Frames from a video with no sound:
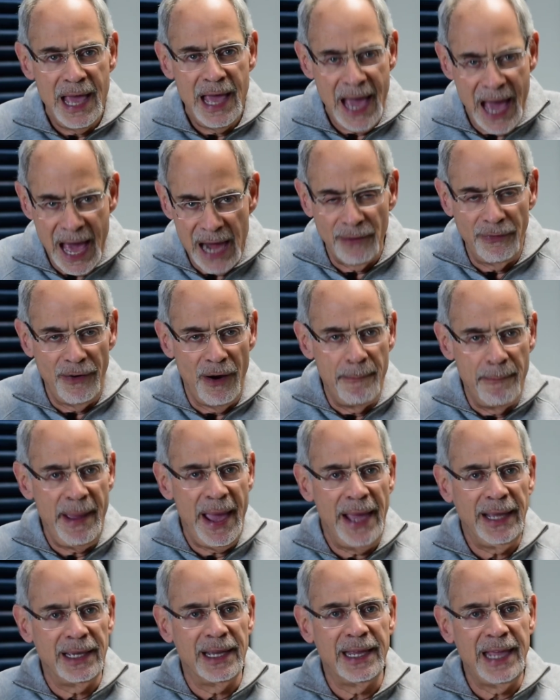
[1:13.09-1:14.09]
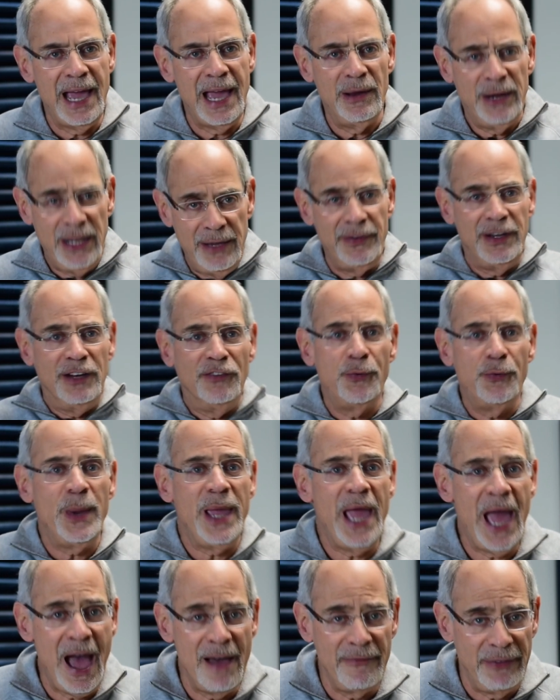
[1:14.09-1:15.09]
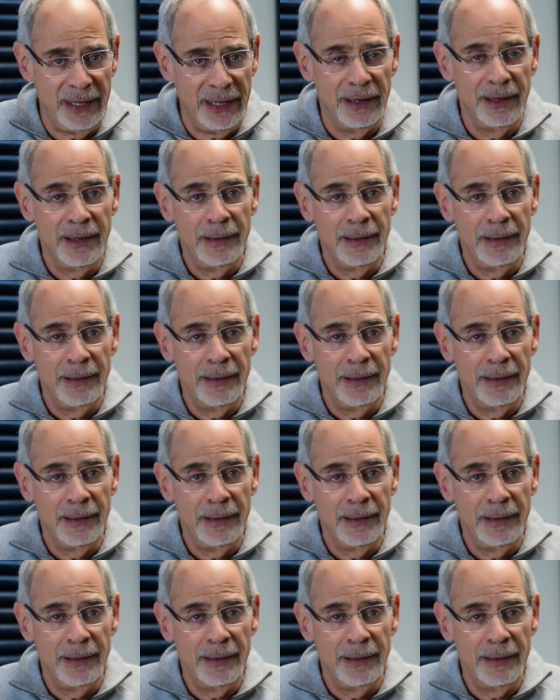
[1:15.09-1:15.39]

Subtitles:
out of our bank account, even if we have it,